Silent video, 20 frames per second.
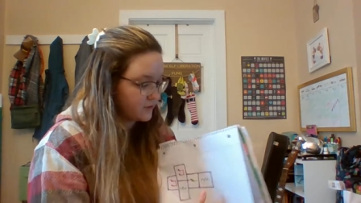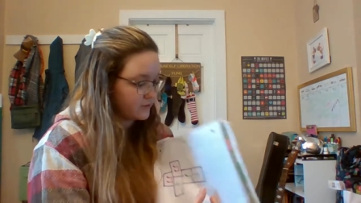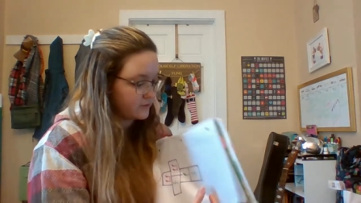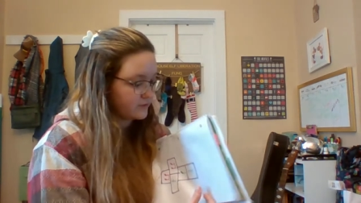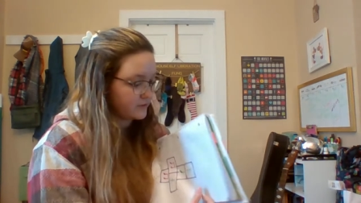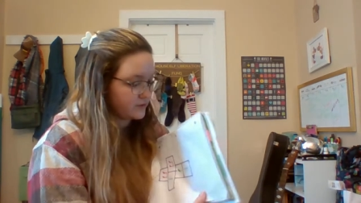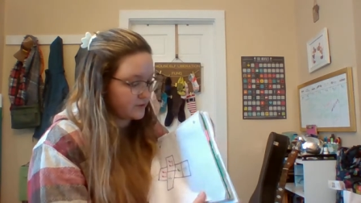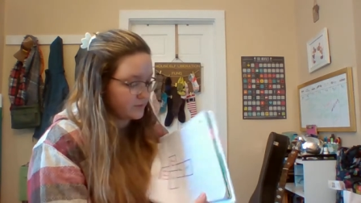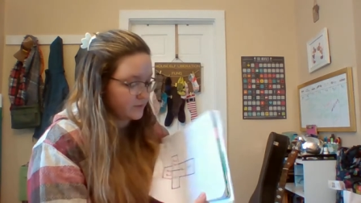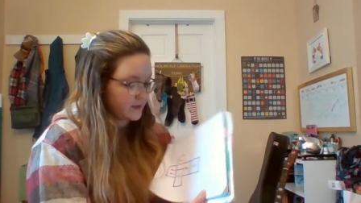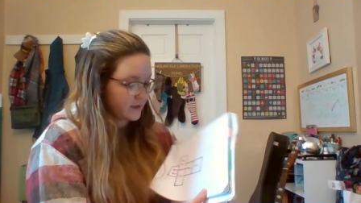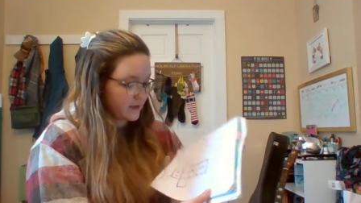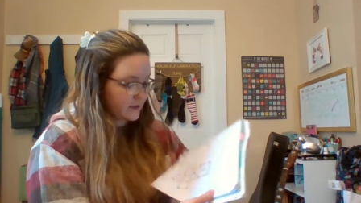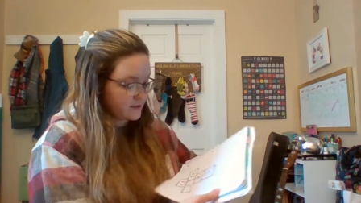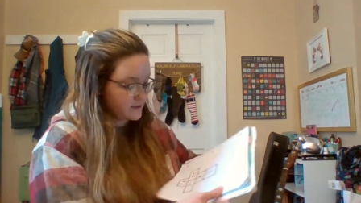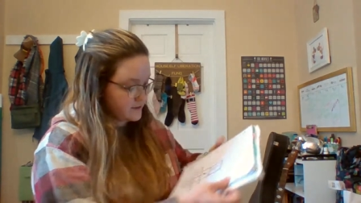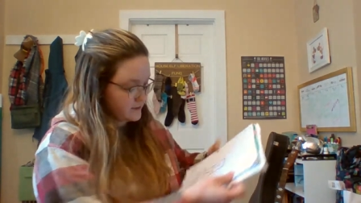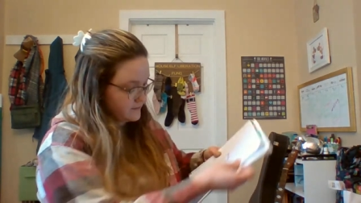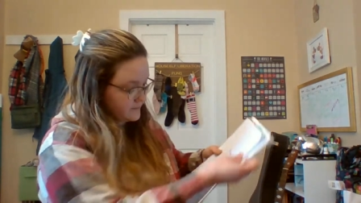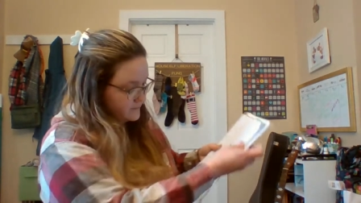over the
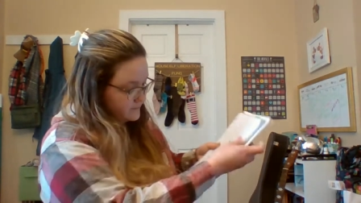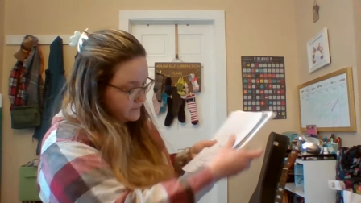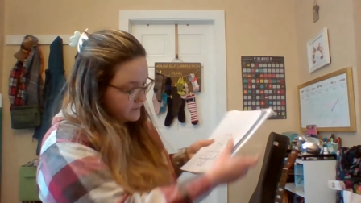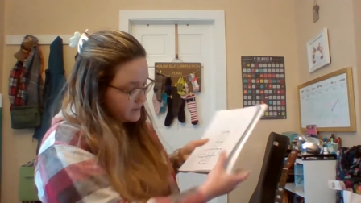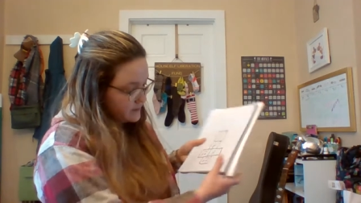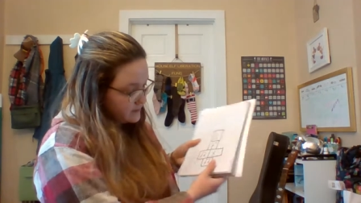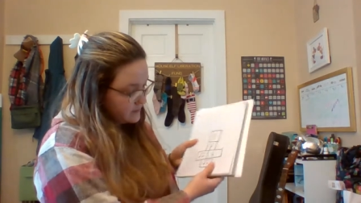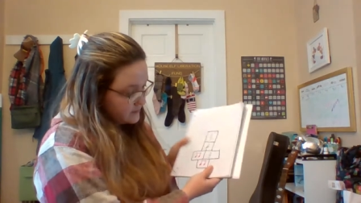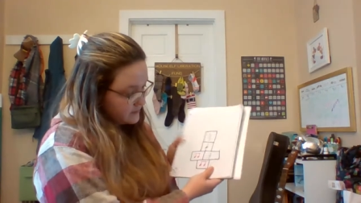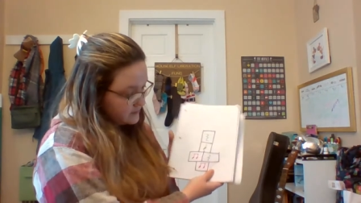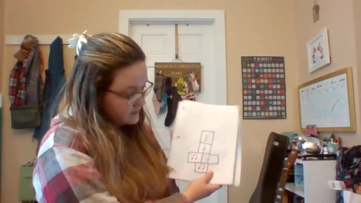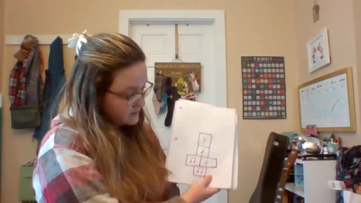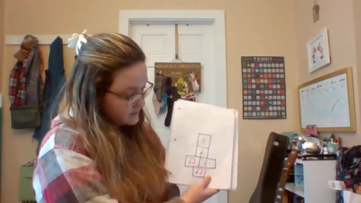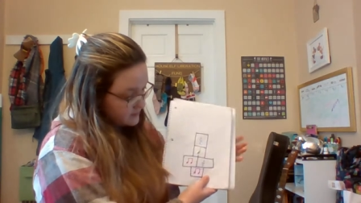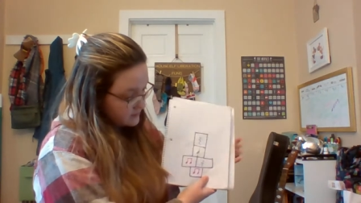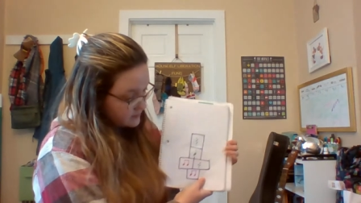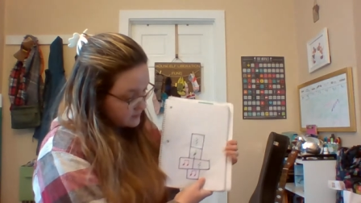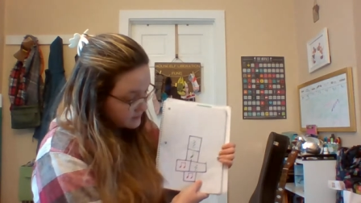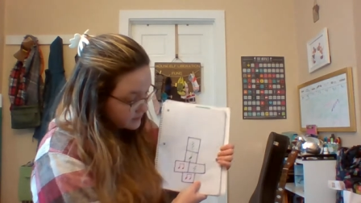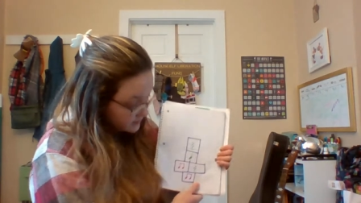weekend.
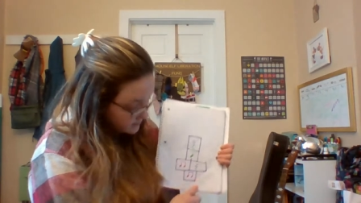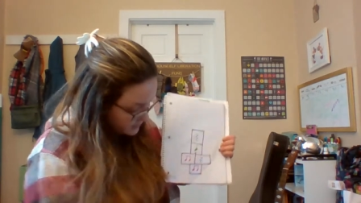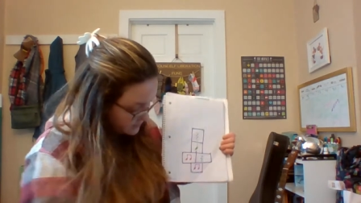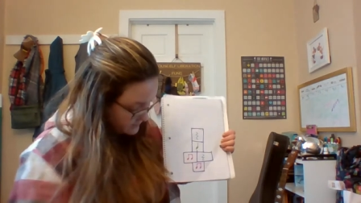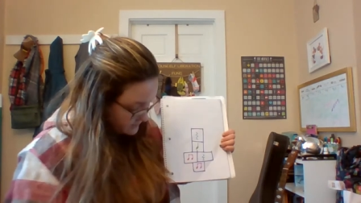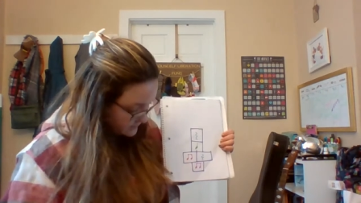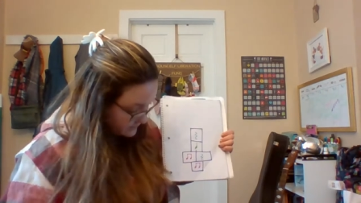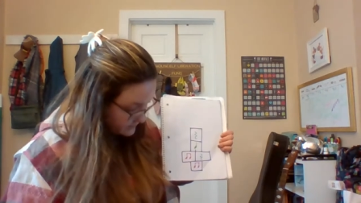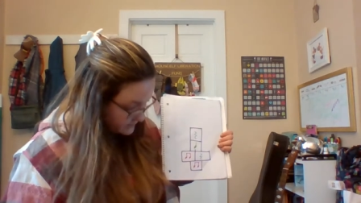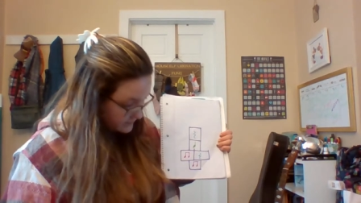Come here.